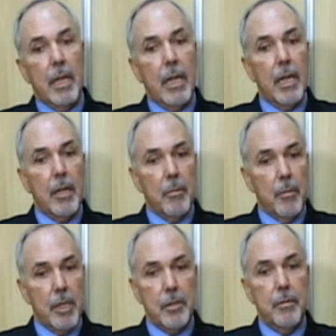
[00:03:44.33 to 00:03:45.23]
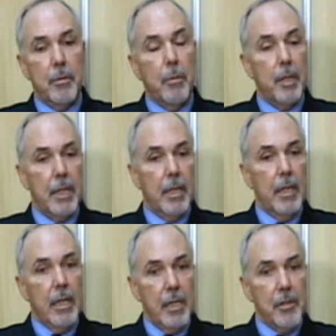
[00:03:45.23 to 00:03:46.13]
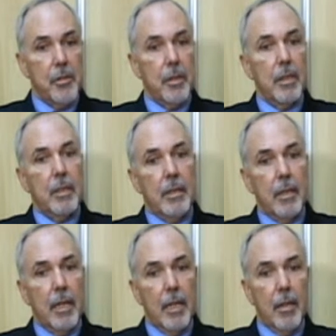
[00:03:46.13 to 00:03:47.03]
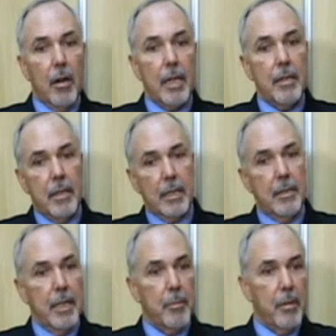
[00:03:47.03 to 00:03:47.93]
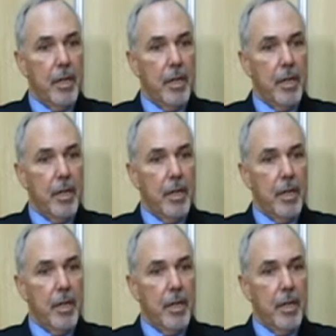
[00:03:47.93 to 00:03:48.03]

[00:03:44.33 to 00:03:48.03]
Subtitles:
and much of what we insert and architect in that